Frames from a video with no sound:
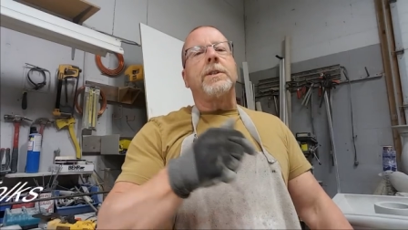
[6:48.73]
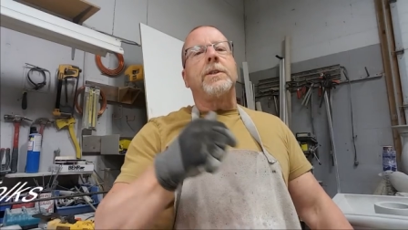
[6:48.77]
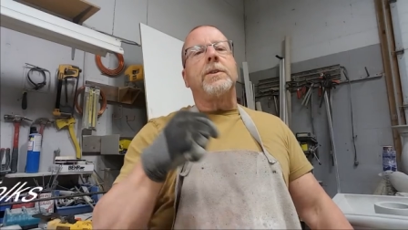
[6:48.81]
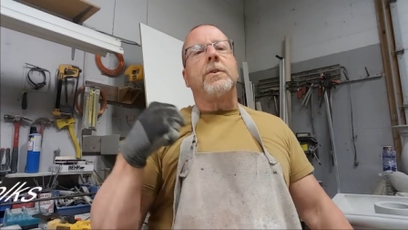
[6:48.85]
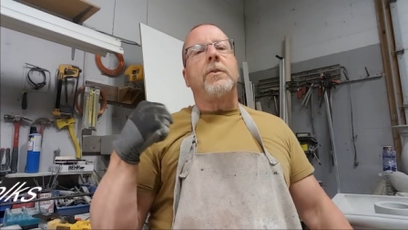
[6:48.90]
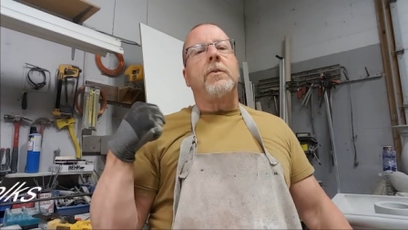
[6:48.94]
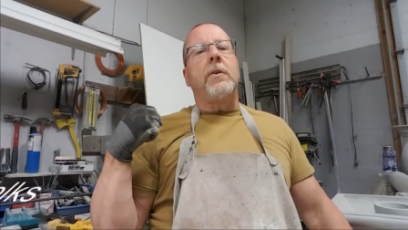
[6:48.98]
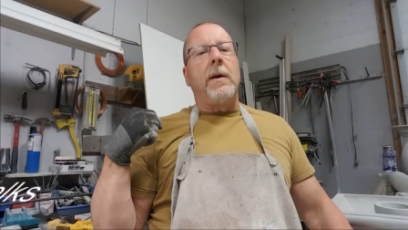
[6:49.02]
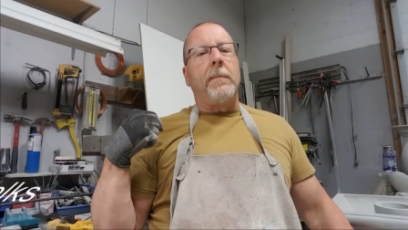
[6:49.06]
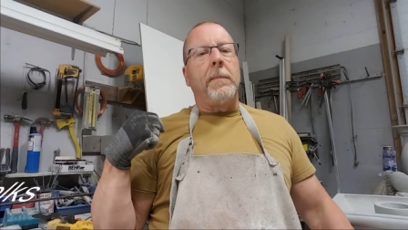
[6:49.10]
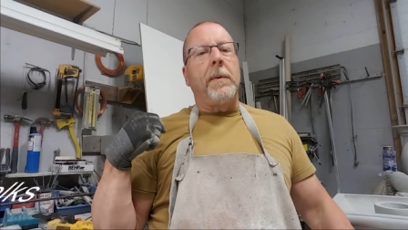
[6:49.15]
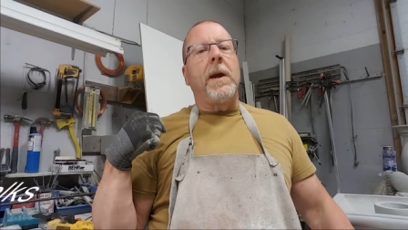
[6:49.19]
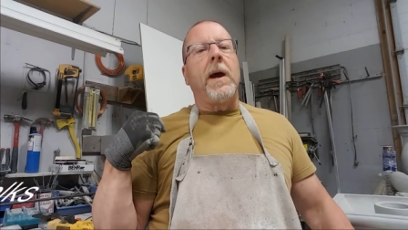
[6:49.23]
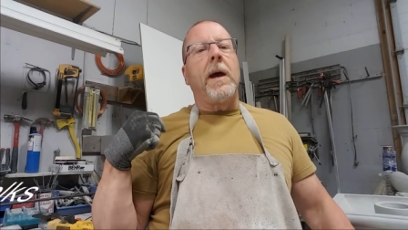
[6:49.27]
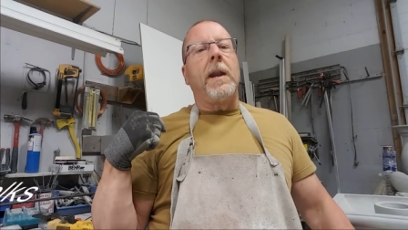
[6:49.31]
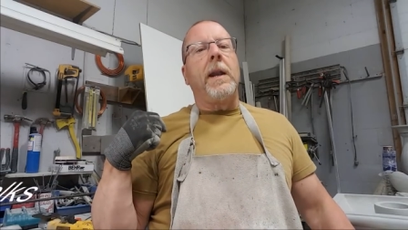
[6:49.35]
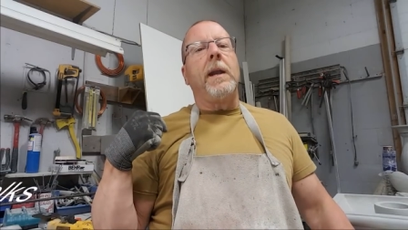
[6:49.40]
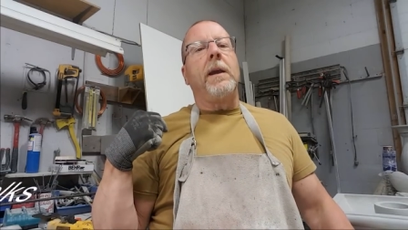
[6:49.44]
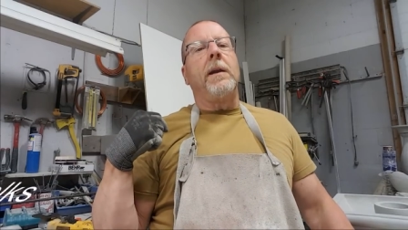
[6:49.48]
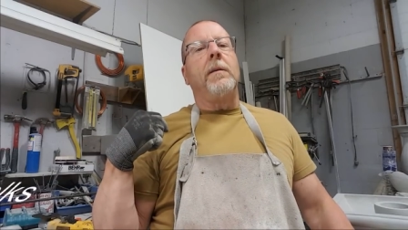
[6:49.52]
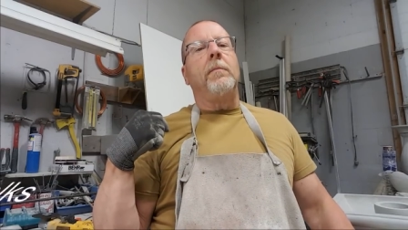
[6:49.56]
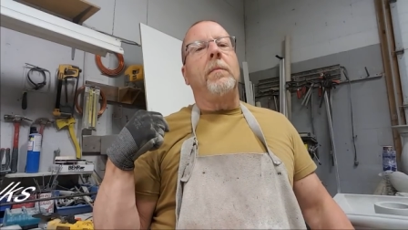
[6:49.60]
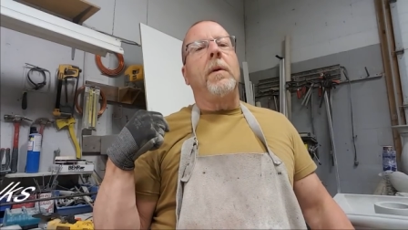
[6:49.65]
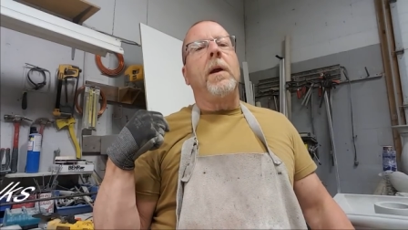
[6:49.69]
So I'm
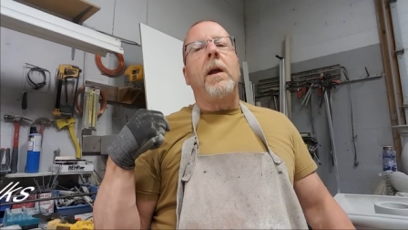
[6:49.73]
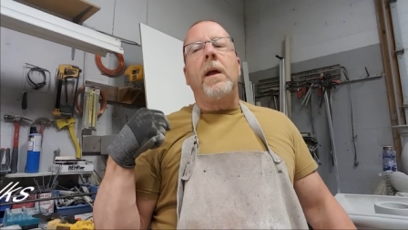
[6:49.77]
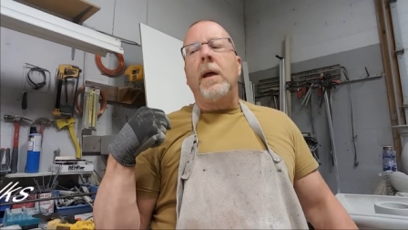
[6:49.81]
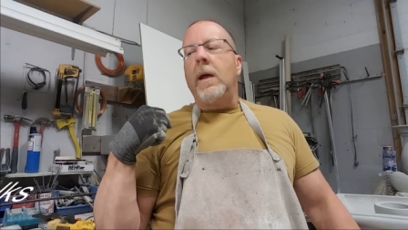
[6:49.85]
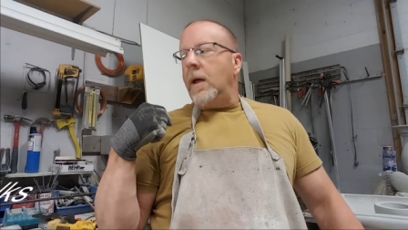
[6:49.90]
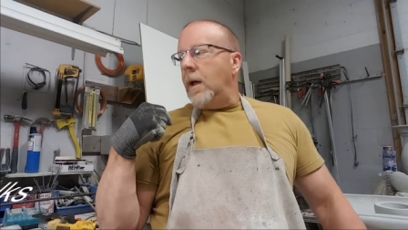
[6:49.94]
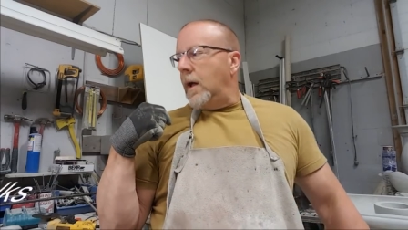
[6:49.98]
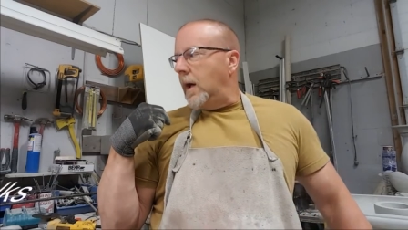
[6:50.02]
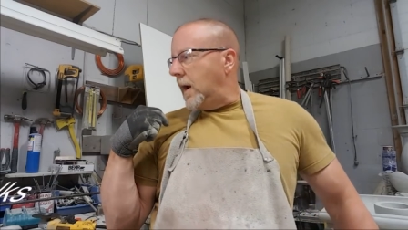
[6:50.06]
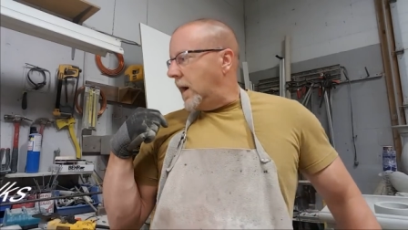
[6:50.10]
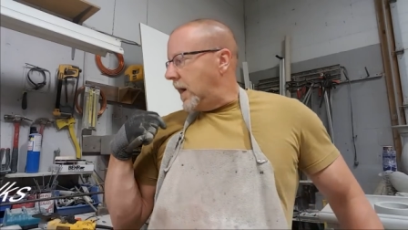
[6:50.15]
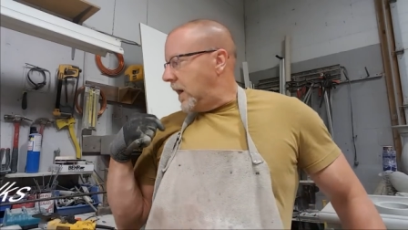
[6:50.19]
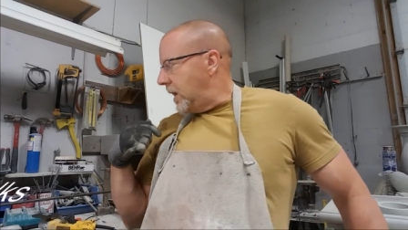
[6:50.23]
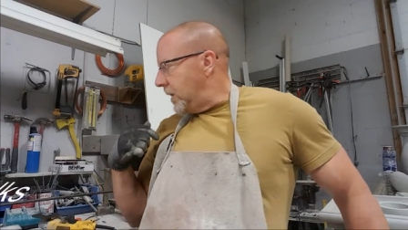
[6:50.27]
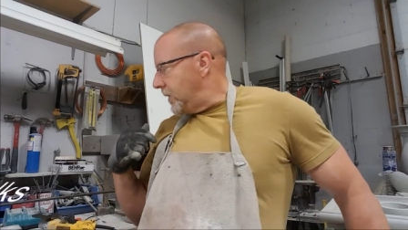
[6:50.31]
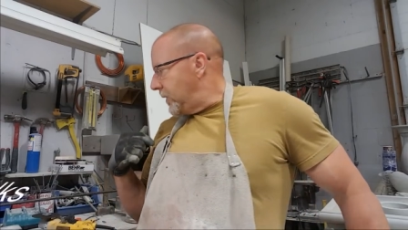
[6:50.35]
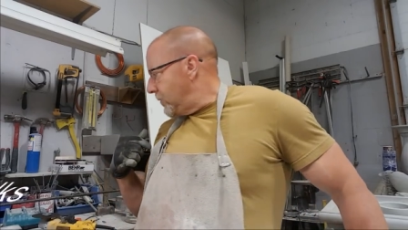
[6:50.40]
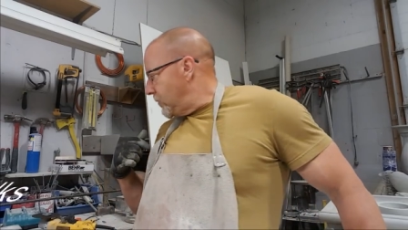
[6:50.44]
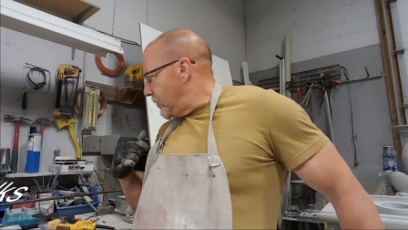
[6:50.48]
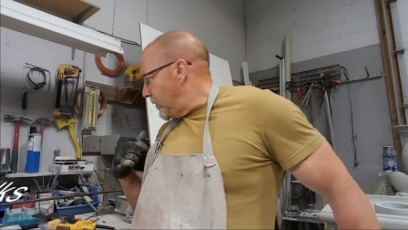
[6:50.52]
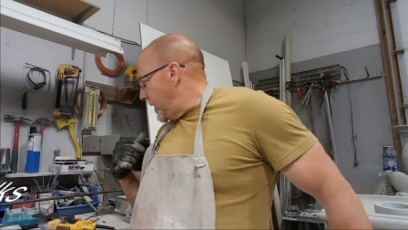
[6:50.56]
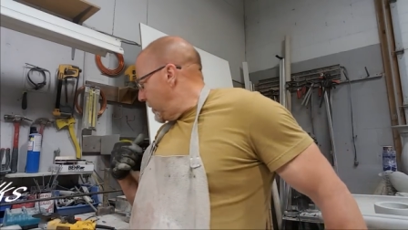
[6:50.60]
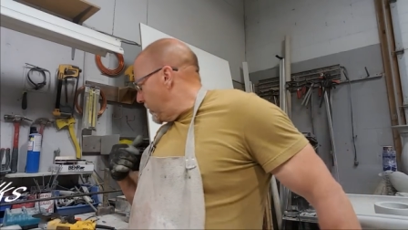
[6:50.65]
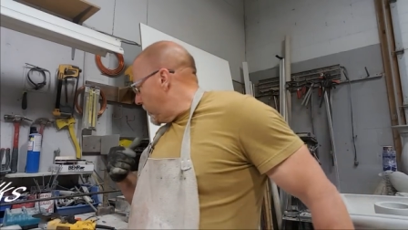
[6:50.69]
cutting
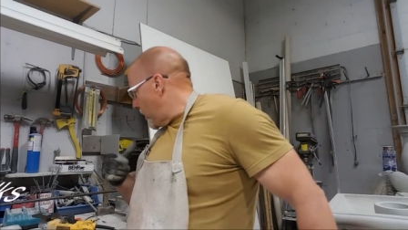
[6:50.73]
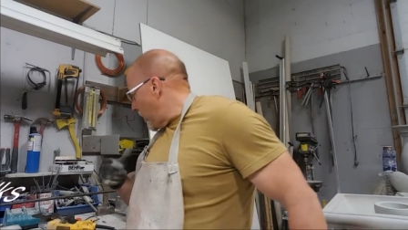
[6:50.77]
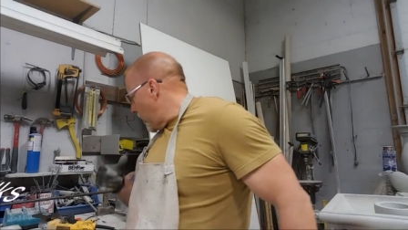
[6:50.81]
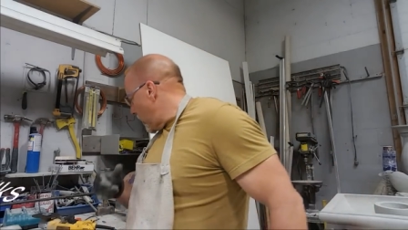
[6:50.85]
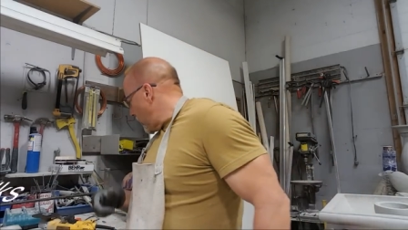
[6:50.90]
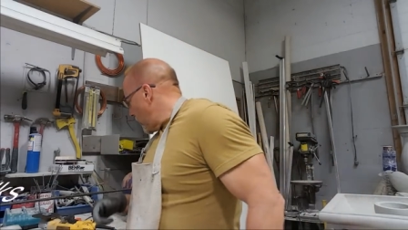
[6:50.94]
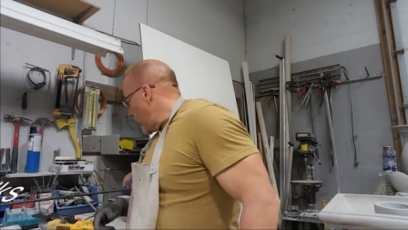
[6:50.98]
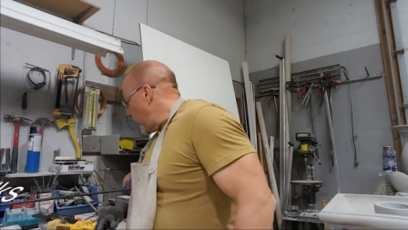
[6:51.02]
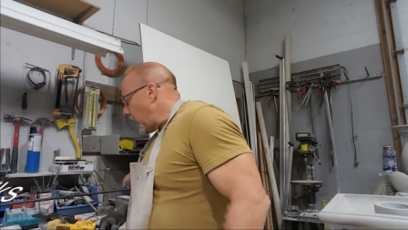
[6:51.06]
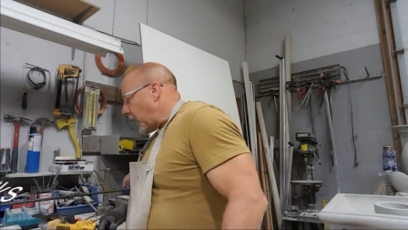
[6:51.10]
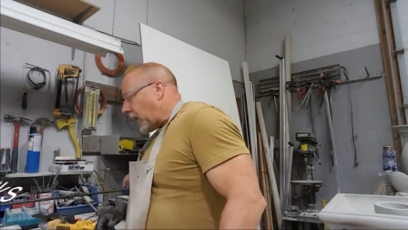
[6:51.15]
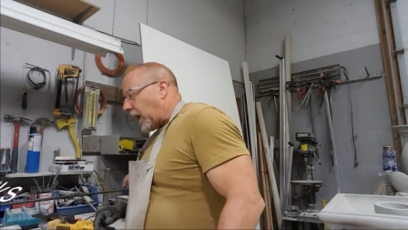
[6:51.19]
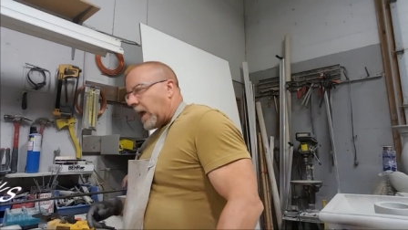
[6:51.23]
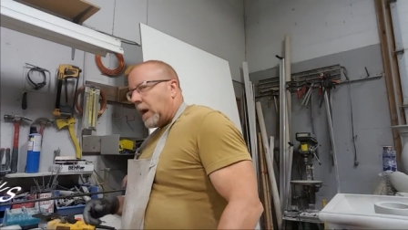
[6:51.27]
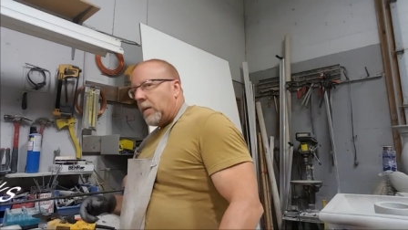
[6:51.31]
the rebar